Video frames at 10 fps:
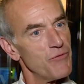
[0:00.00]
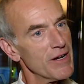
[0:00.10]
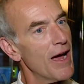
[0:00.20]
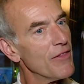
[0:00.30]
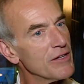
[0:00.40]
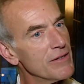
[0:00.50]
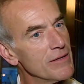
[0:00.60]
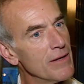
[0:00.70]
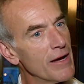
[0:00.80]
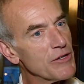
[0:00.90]
funny how the
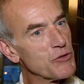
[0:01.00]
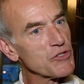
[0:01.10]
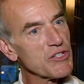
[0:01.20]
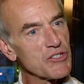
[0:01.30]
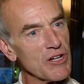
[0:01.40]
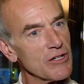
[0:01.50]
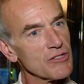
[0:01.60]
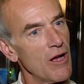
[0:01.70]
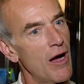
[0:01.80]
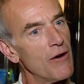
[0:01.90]
night usually
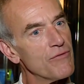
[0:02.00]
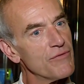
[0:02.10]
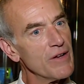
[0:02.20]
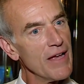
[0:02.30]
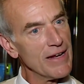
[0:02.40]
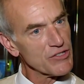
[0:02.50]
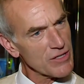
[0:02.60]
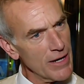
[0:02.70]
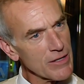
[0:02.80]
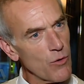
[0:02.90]
starts off and it's
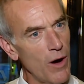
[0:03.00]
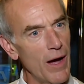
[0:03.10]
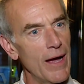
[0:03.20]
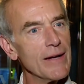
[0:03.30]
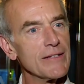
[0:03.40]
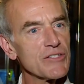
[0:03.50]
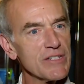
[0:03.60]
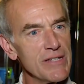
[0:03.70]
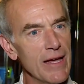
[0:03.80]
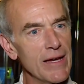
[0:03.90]
kind of quiet and
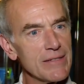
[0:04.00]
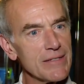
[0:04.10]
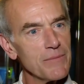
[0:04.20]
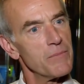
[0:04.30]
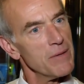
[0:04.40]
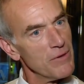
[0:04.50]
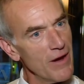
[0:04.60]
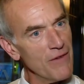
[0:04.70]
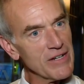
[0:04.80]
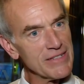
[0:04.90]
sedate, and people are
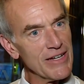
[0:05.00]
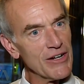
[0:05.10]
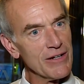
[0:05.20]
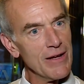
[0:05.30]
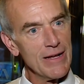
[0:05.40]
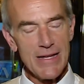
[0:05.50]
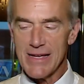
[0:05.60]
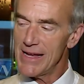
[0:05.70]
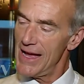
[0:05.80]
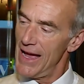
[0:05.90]
having dinner,
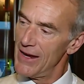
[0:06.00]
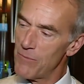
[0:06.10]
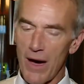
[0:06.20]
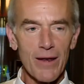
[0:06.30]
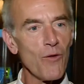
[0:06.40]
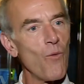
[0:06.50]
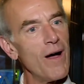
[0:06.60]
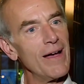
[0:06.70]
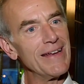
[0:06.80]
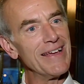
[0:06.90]
and a bottle of
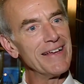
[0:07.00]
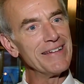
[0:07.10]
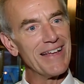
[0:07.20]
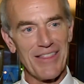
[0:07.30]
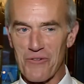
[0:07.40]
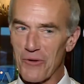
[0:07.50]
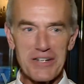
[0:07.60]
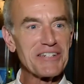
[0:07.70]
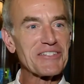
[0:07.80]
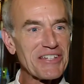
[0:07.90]
wine in, and they're
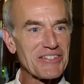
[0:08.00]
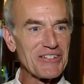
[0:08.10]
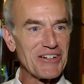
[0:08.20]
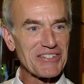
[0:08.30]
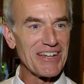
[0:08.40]
ready to sing songs